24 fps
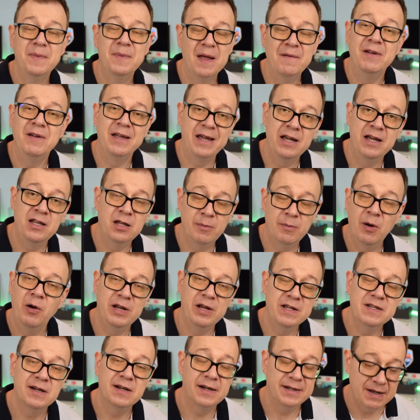navigatable
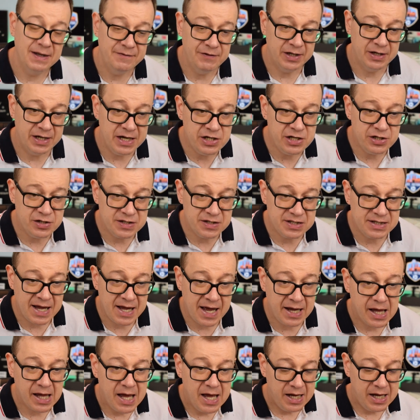inside navigation
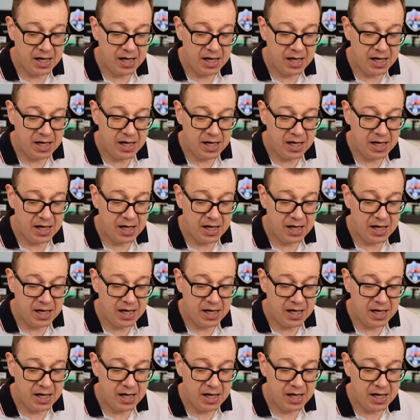stack.